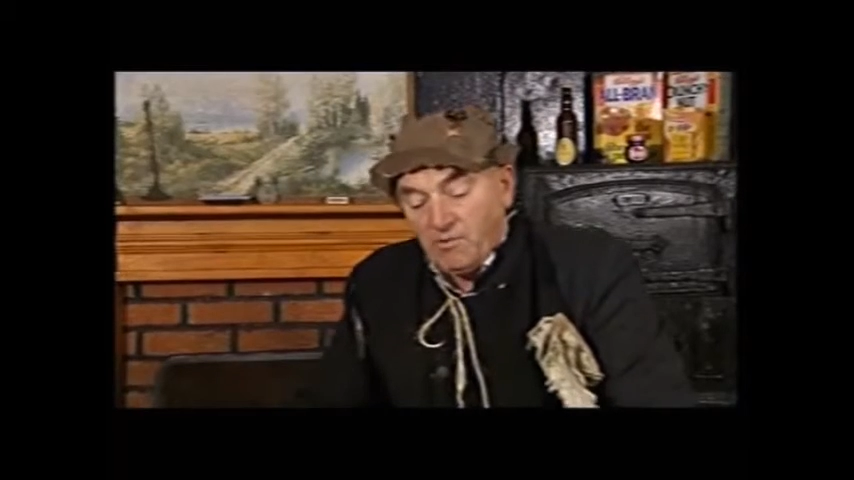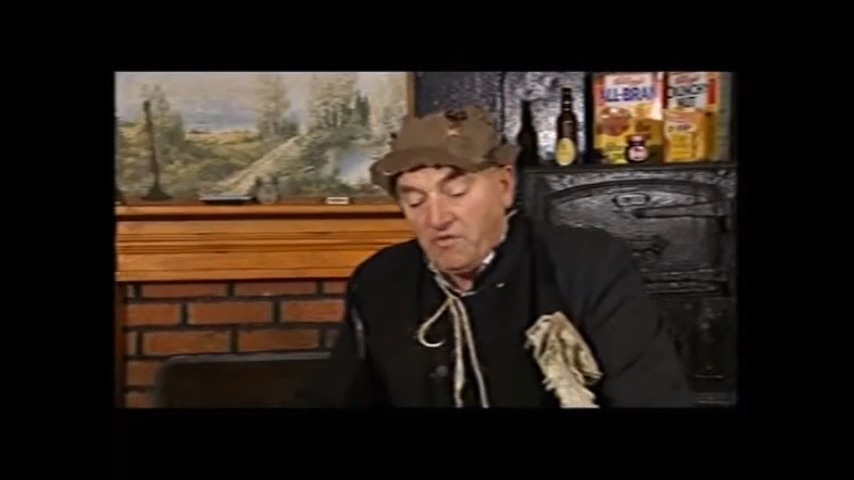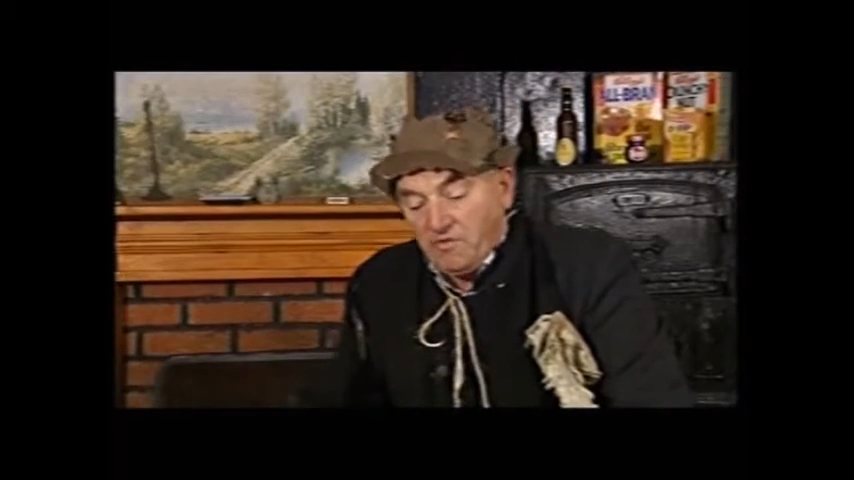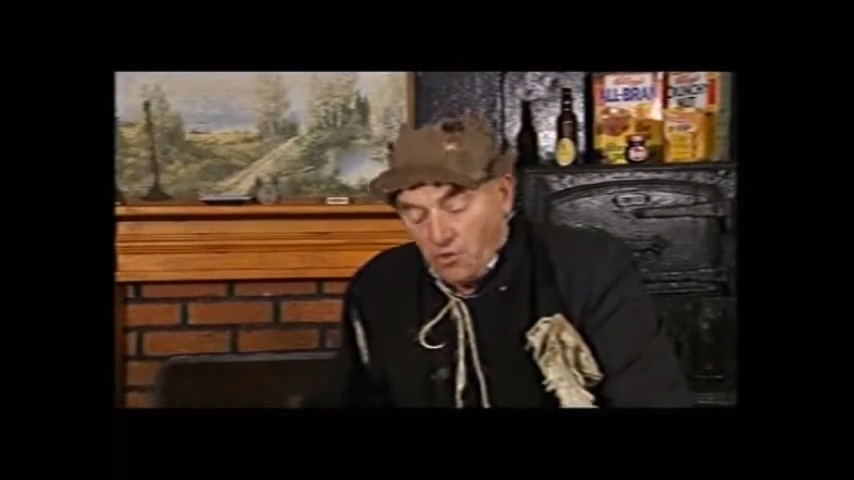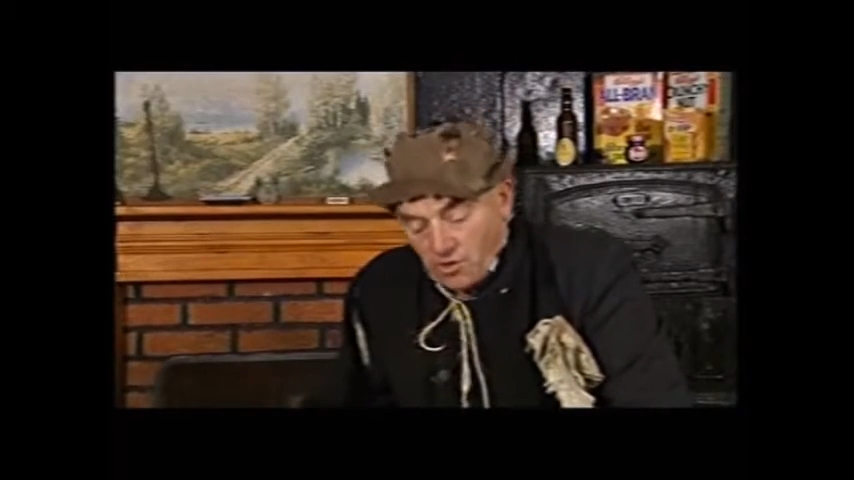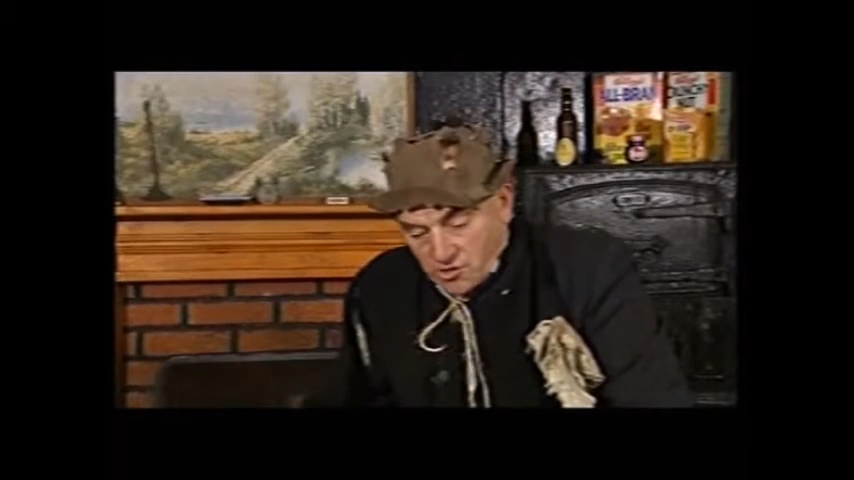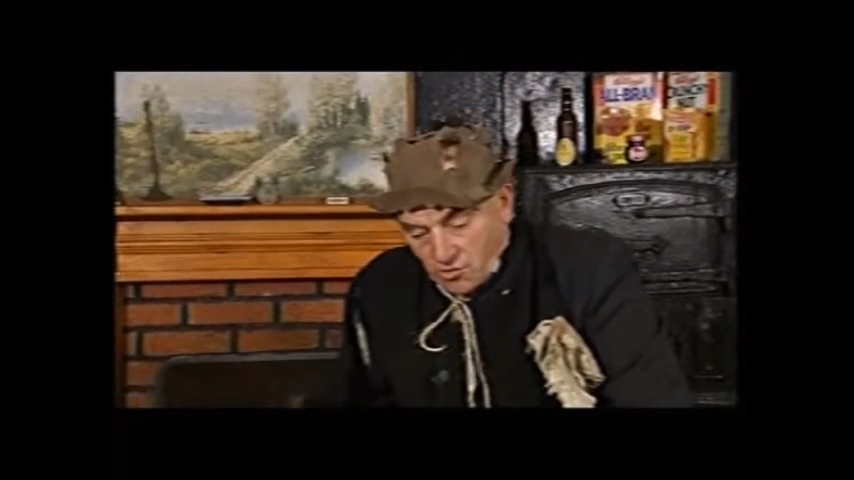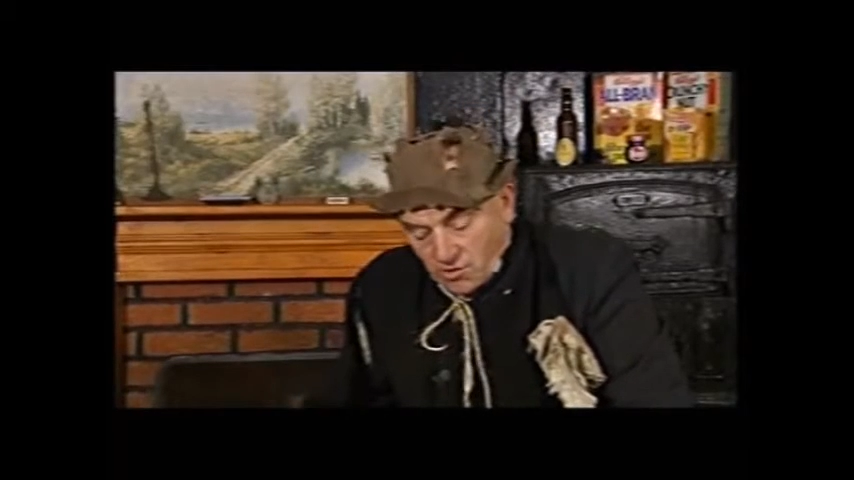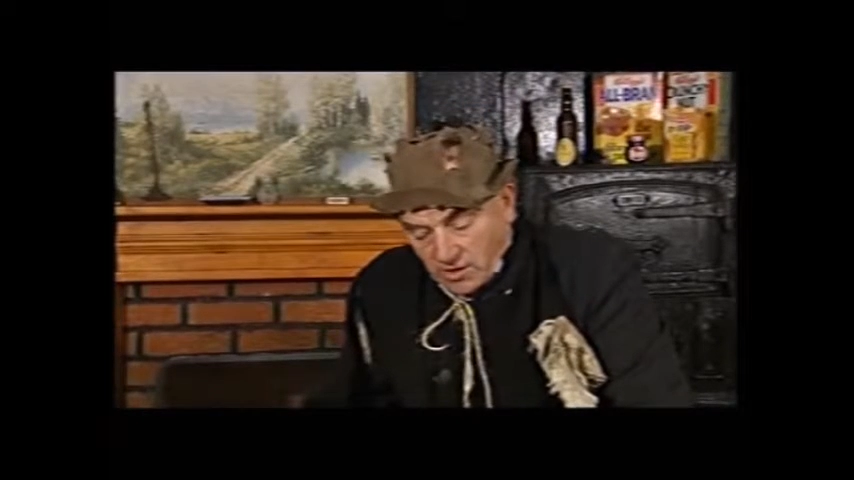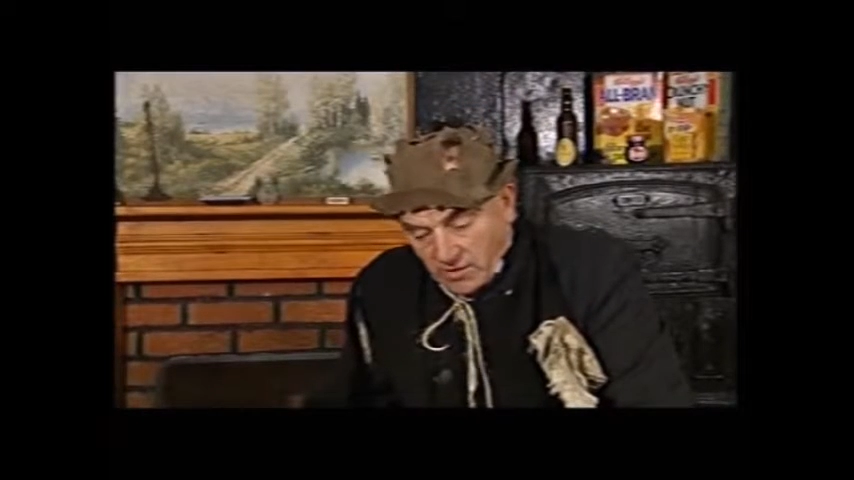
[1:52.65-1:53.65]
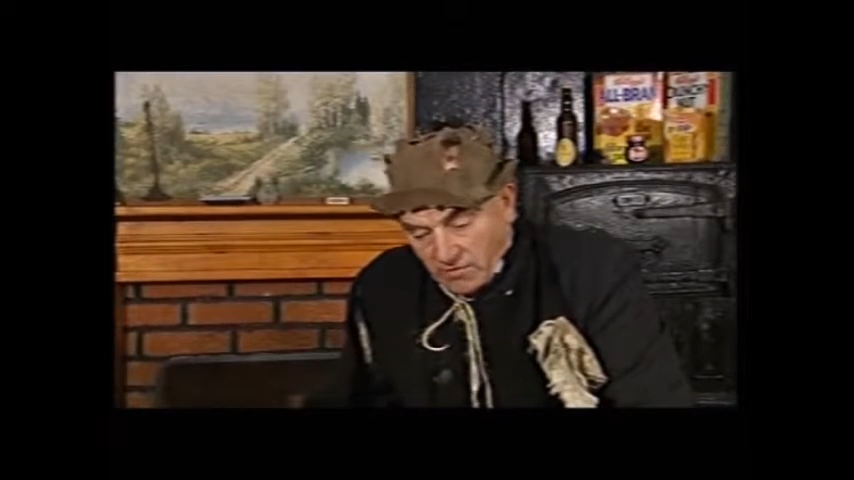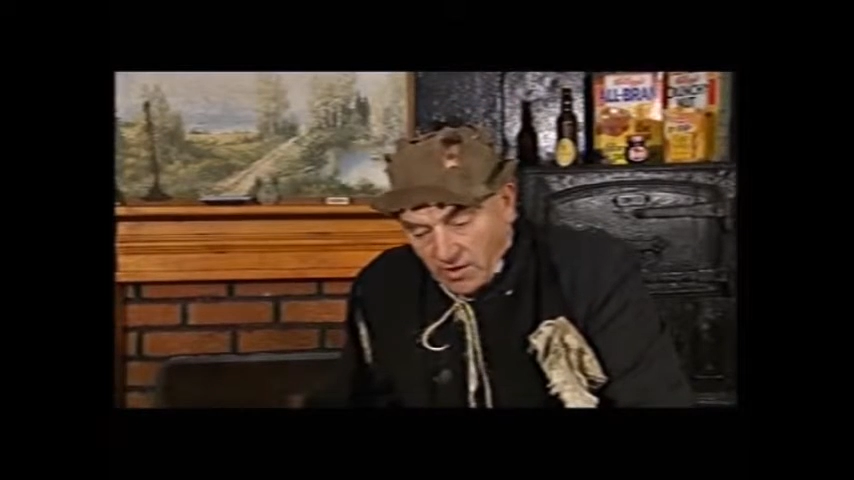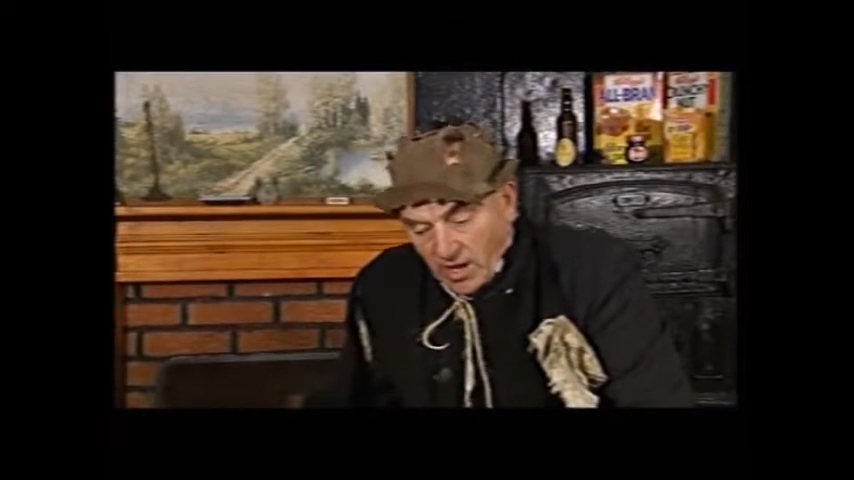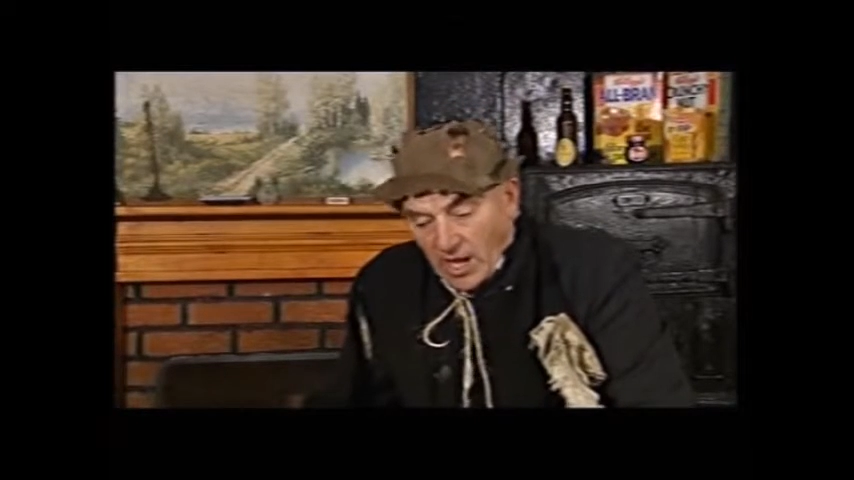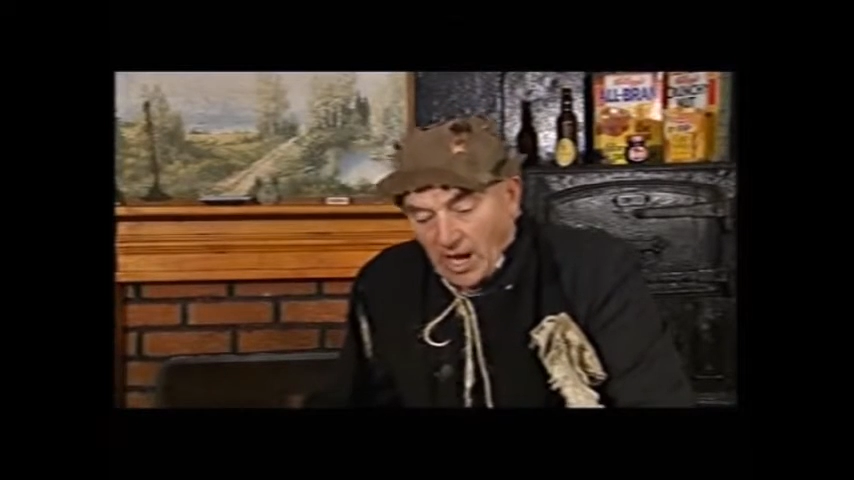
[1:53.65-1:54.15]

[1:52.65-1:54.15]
we have 4 donkeys,